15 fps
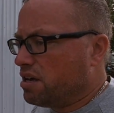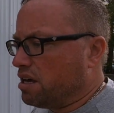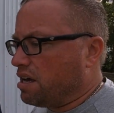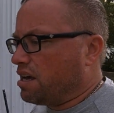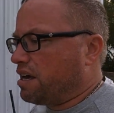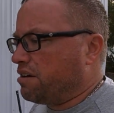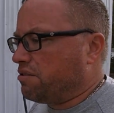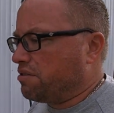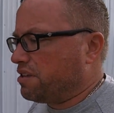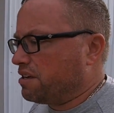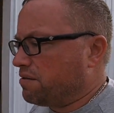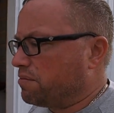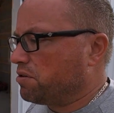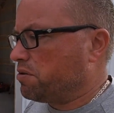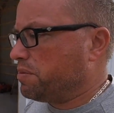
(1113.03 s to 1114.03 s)
I don't think
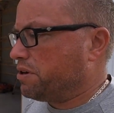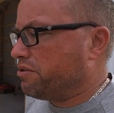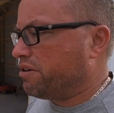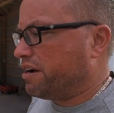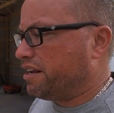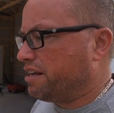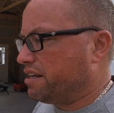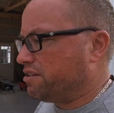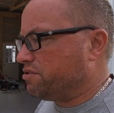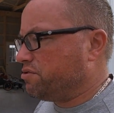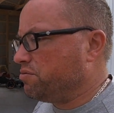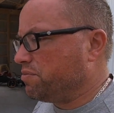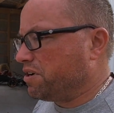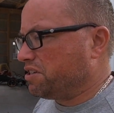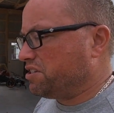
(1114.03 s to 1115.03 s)
I'm going to be grading it
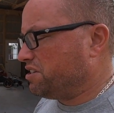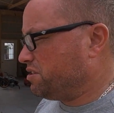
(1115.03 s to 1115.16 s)
too much.